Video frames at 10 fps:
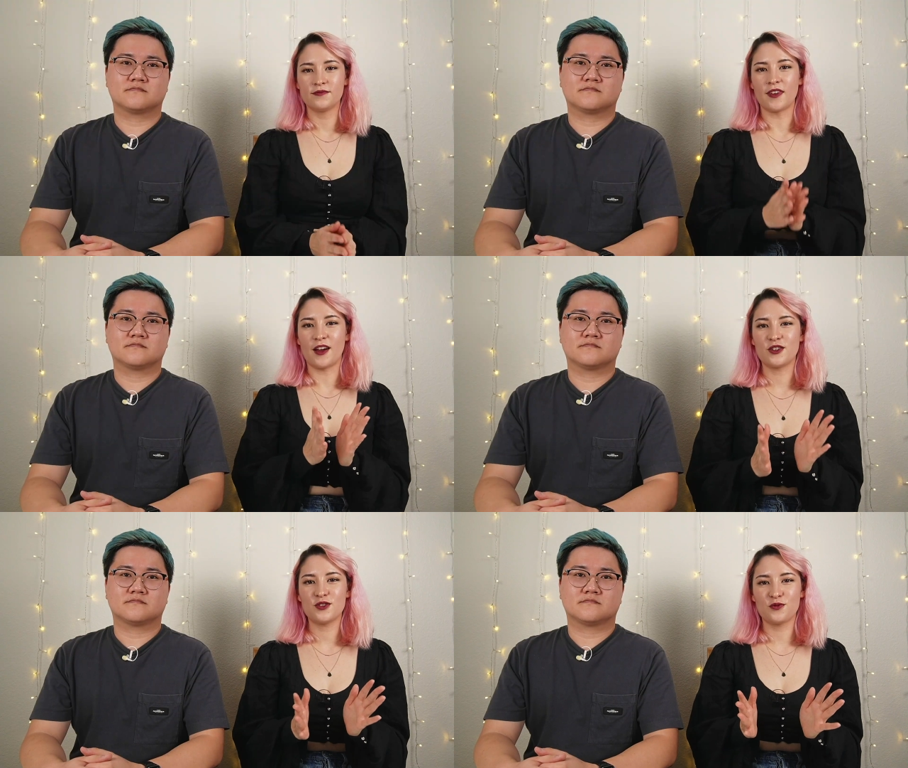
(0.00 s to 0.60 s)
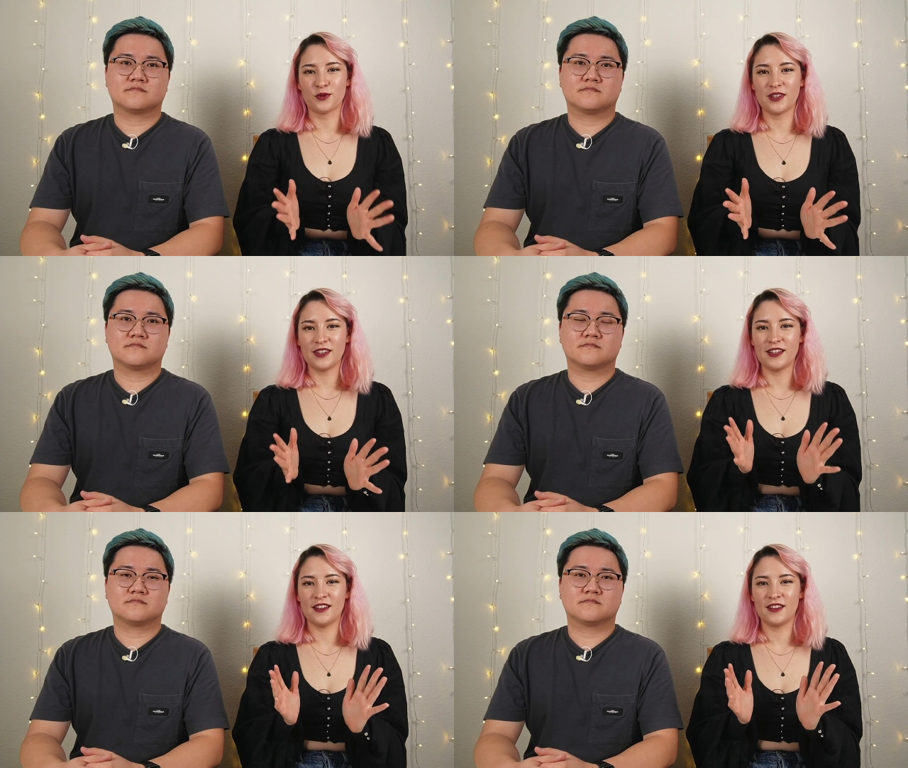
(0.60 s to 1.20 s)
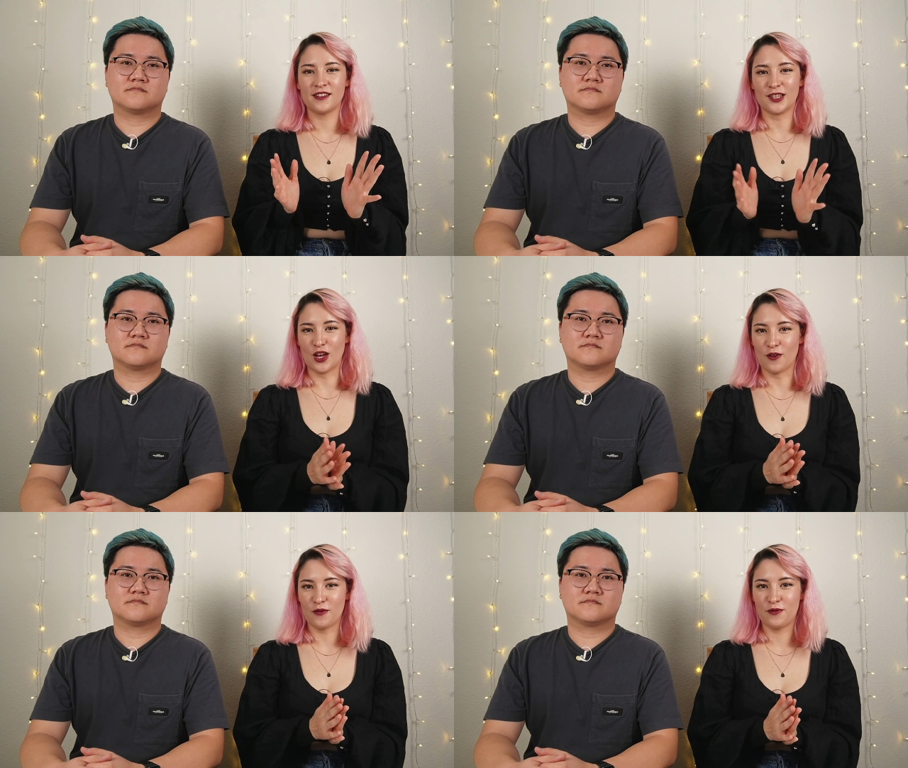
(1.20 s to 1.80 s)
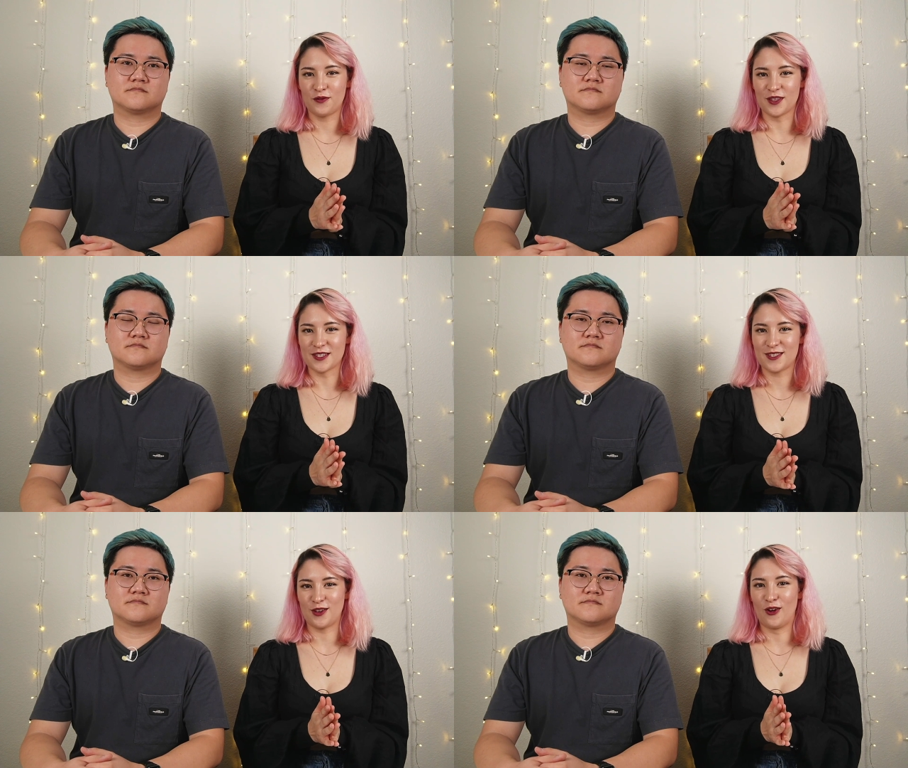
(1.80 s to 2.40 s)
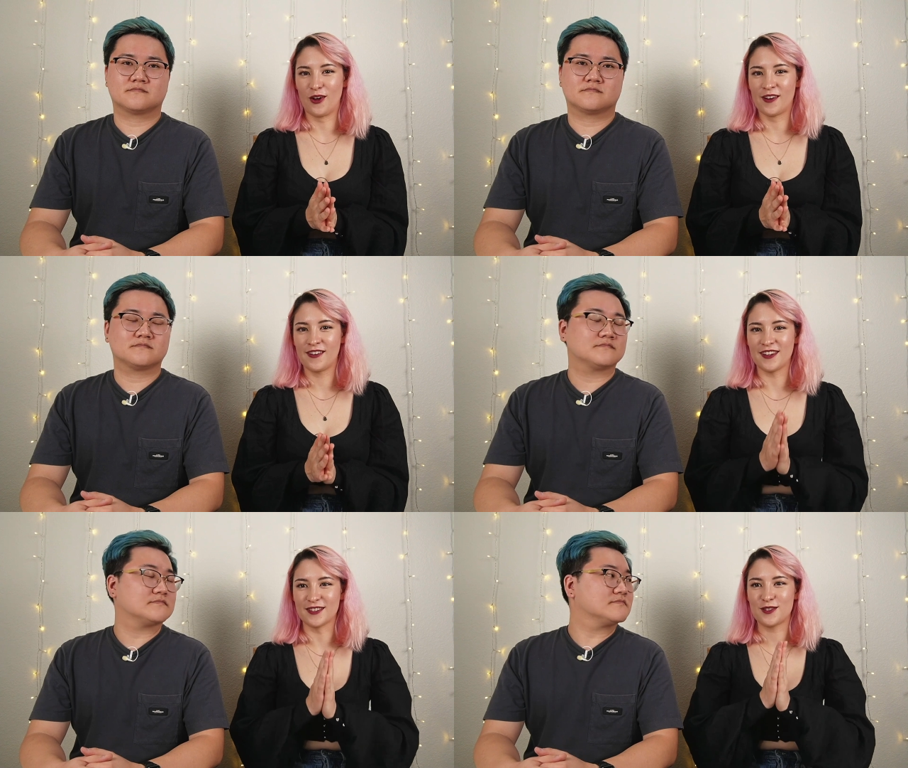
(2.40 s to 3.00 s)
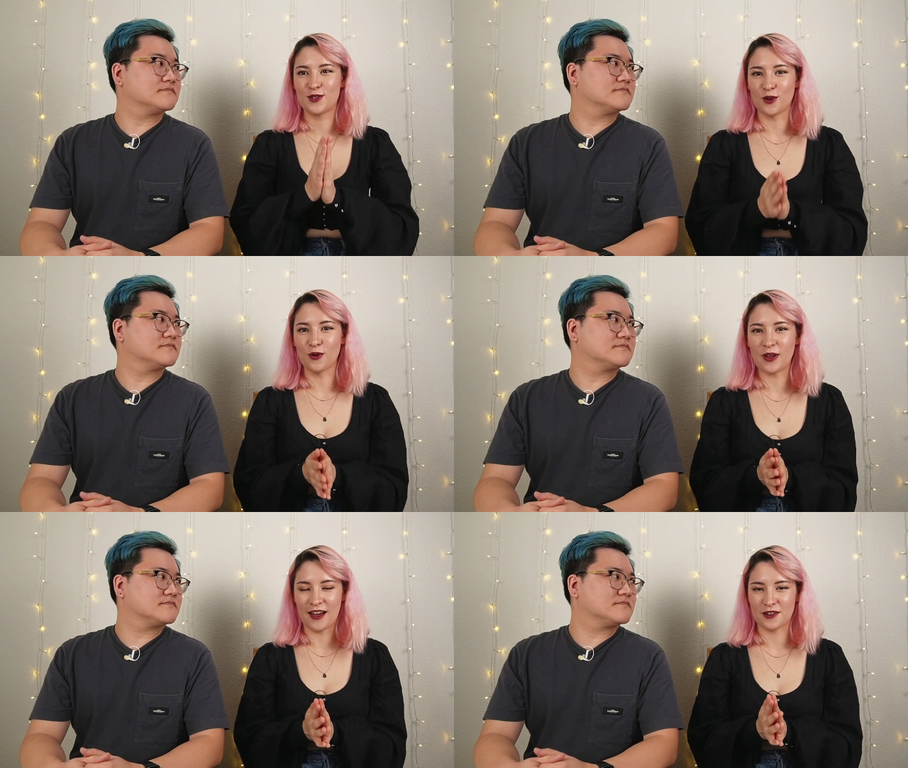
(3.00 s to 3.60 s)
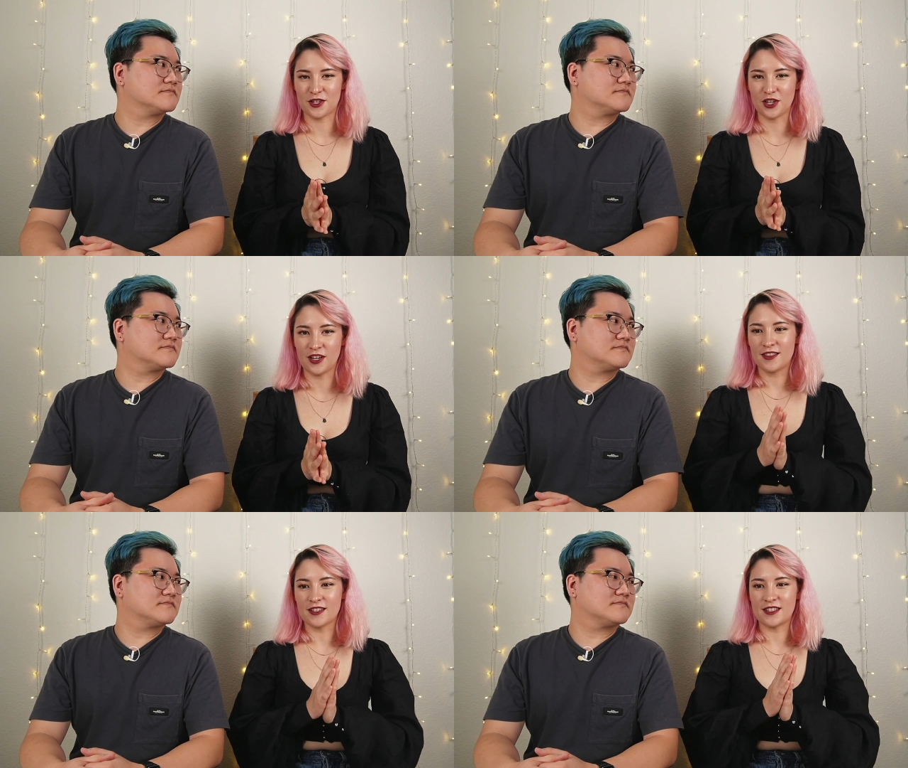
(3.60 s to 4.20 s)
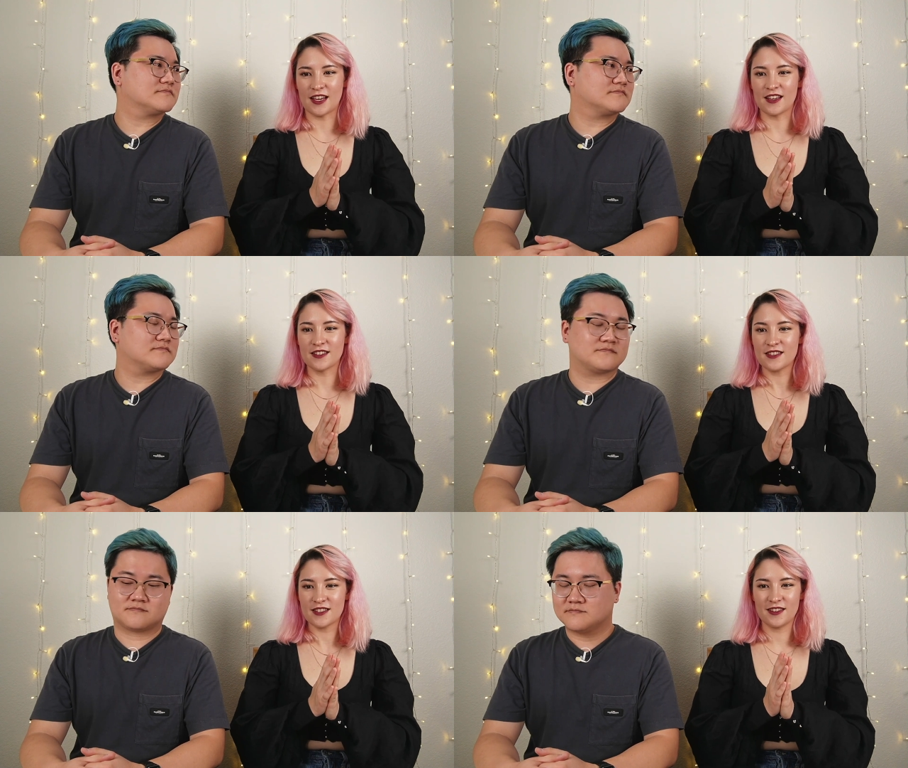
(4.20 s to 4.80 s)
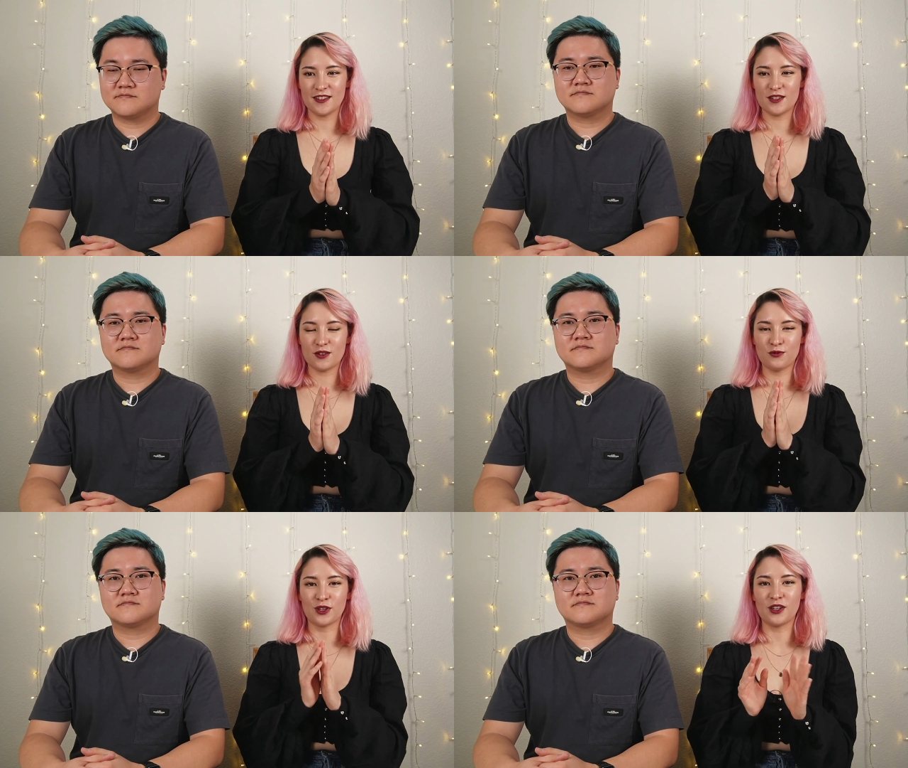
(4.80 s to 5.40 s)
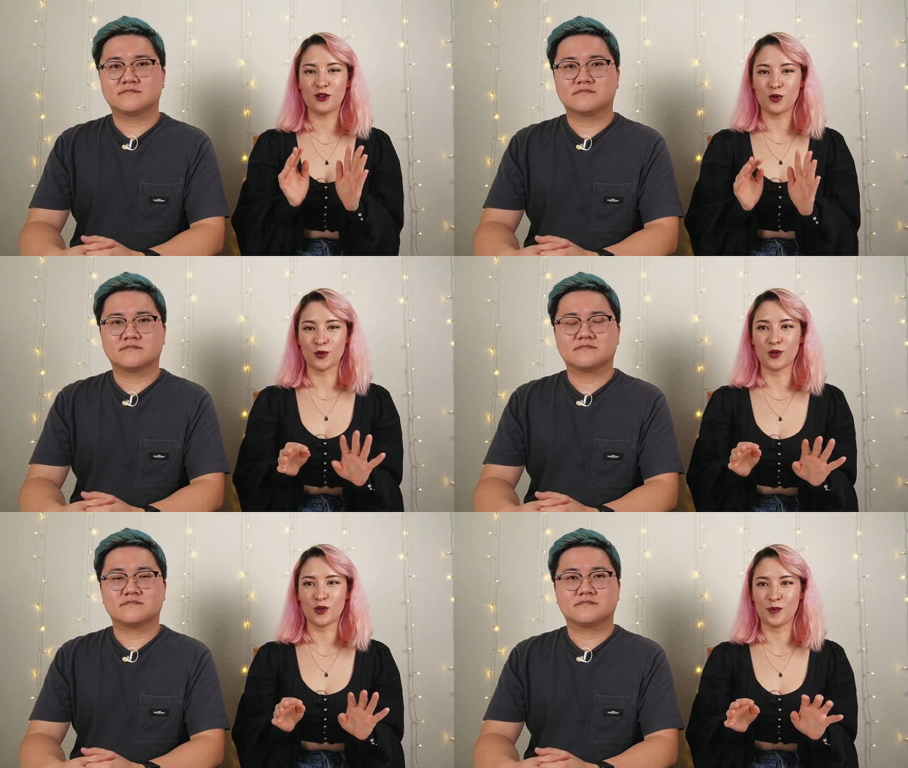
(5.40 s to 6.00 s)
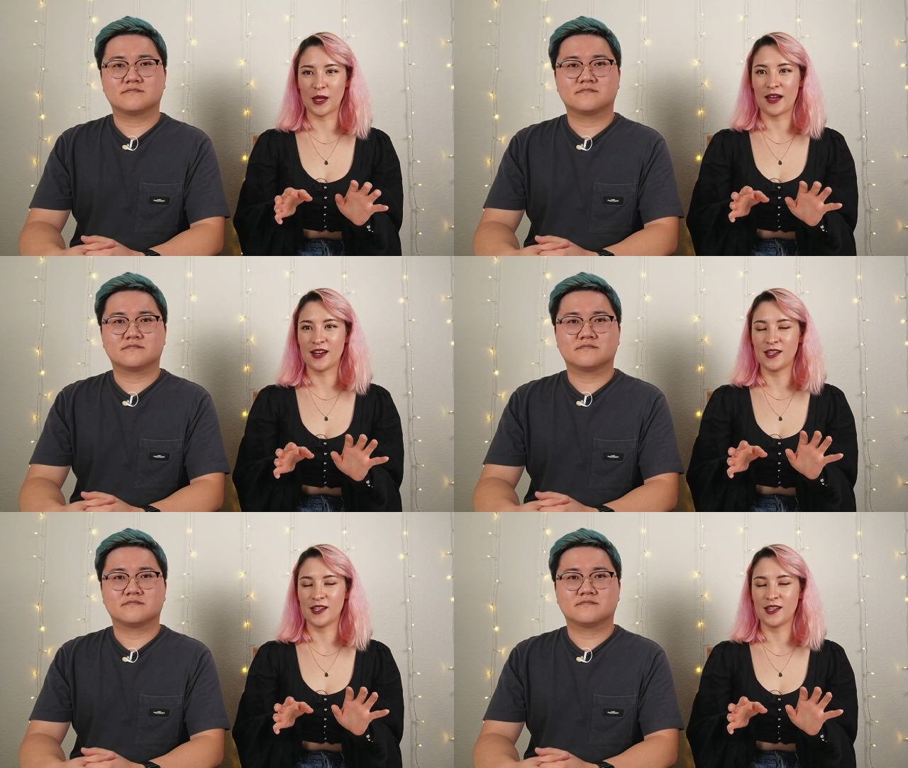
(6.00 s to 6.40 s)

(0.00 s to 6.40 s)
Speaker 1: I just really love this song. It's so catchy. The dance is a really cool blend